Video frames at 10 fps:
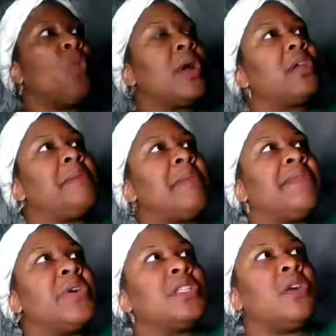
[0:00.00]
working on my
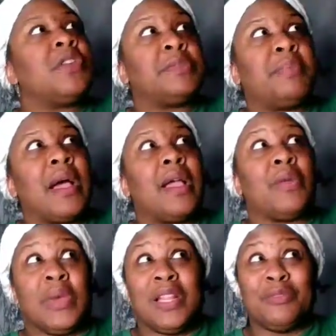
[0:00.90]
voiceovers by
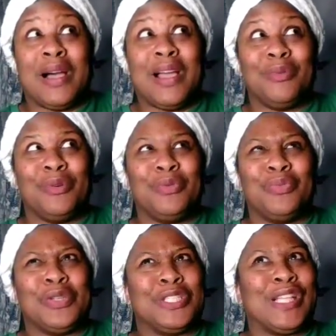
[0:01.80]
reading the Bible,
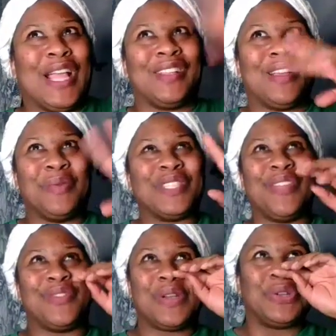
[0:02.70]
which is like, I wasn't
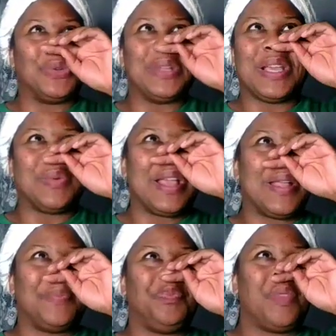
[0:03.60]
even trying to do it that
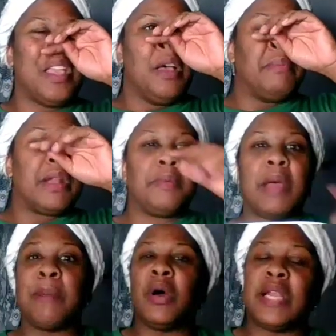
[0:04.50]
way. But
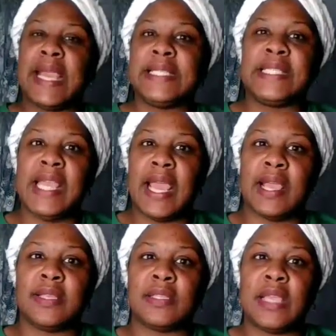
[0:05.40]
I'm on
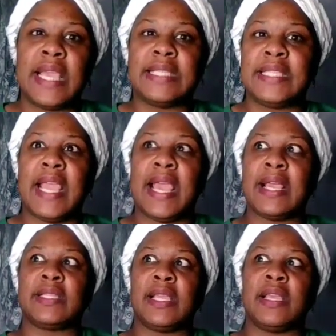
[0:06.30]
ACX.
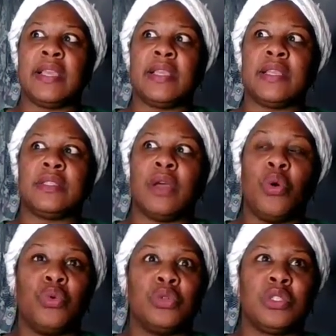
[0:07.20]
ACX is
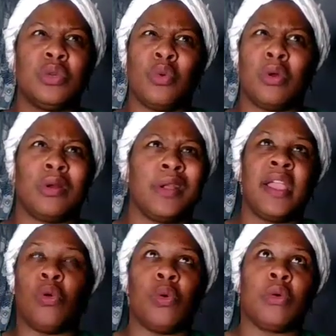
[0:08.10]
owned or in
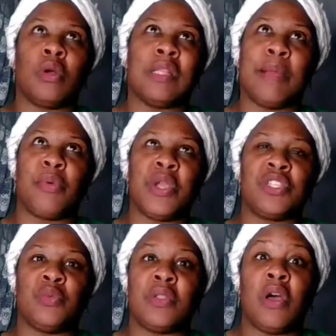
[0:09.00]

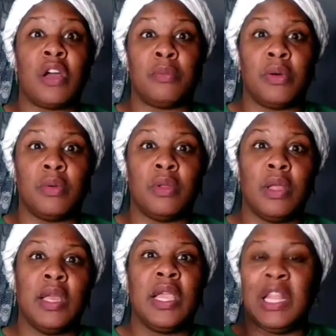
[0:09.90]
collaboration with Audible.
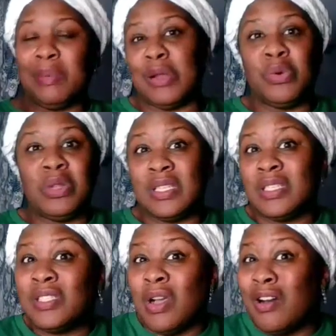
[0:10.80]
Anybody who
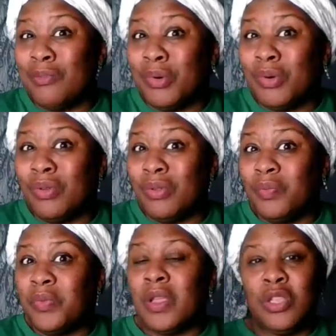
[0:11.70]
listens to Audible,
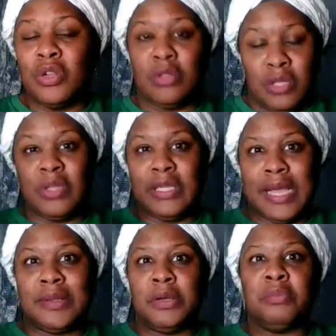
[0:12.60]
you can
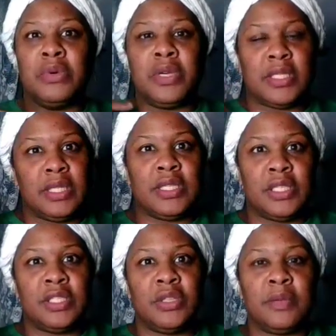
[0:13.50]
download books and
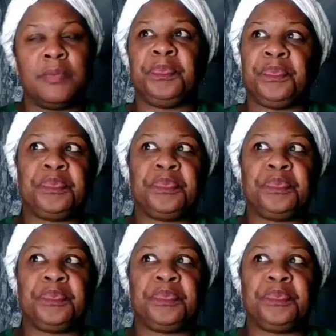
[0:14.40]
listen to them.